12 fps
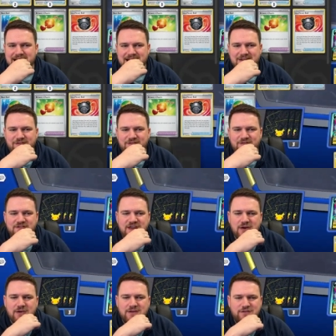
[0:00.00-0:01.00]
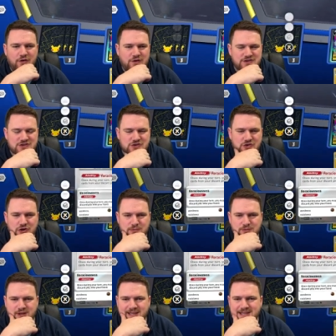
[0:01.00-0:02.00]
a very, very strong
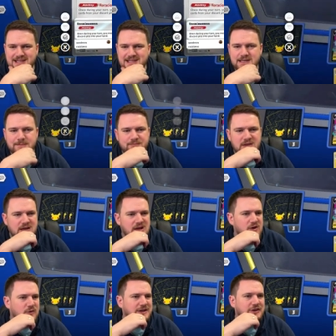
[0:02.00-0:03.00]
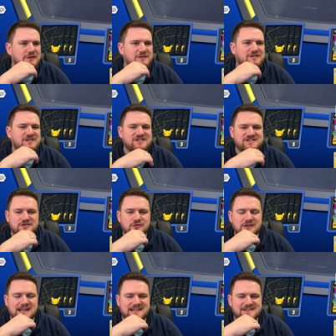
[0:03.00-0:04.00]
play here. We're going to use the
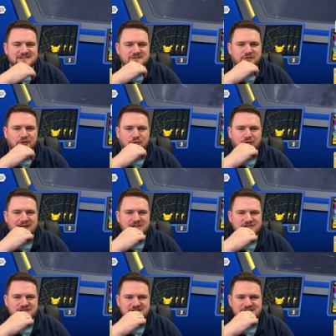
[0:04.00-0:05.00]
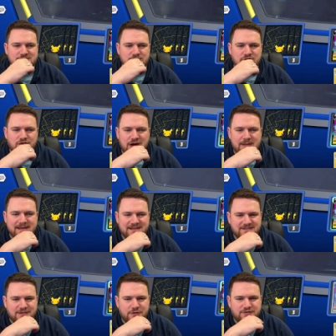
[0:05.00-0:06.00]
Snorlax's Voraciousness and grab
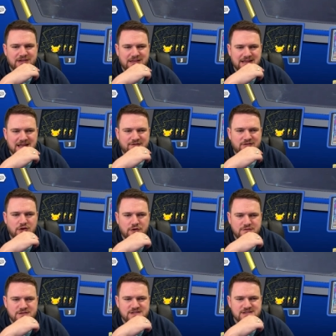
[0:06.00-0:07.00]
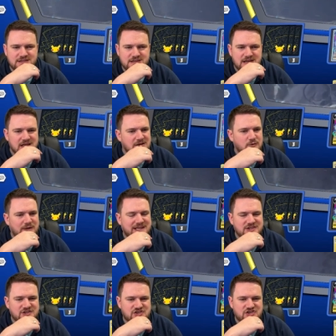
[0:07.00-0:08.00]
ourselves a Leftovers, and we
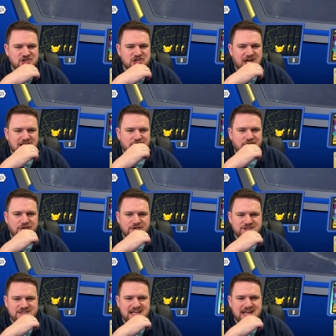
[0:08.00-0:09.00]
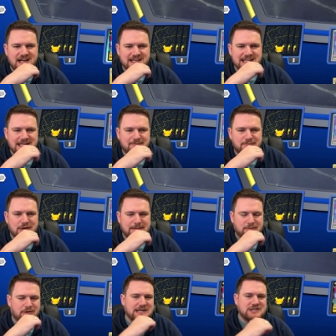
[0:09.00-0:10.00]
can just chuck those down in
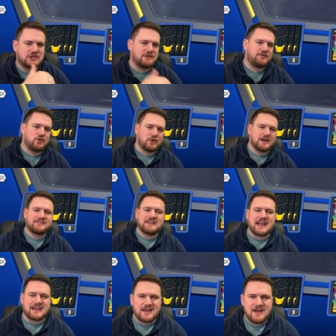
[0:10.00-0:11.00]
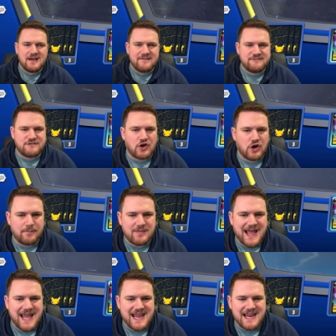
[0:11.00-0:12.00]
preparation for an attack
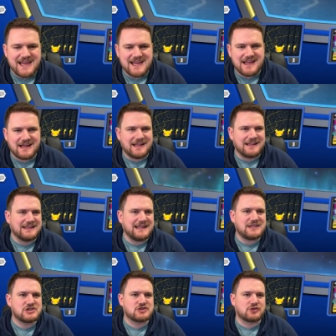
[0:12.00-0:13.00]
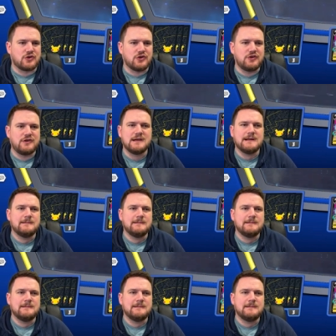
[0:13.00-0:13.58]
from a Electrode.